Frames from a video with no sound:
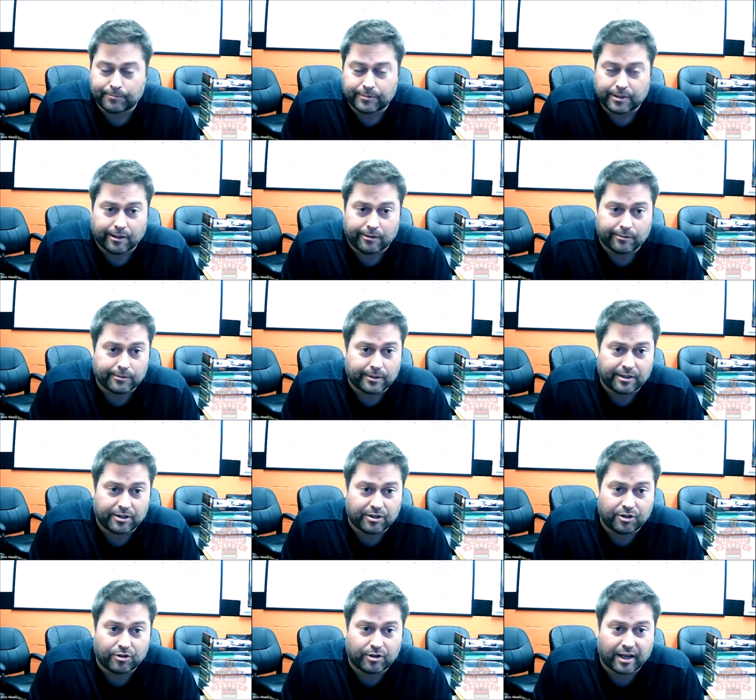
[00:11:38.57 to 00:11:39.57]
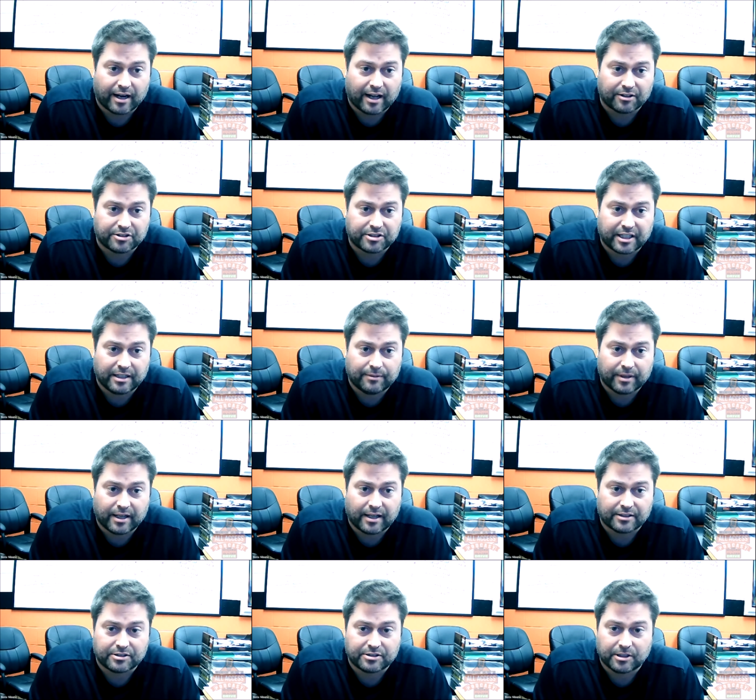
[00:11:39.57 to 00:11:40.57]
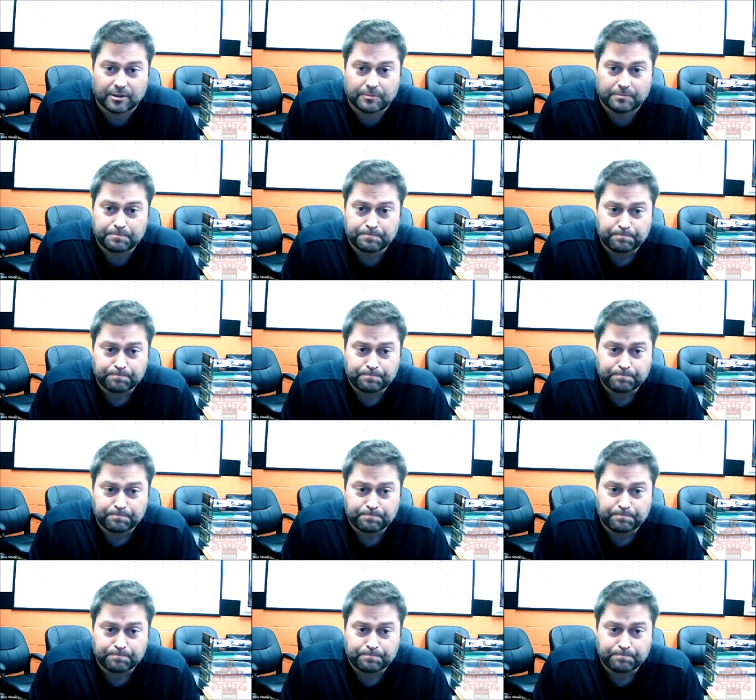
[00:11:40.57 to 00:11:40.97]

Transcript: you know, you can't out scheme that. So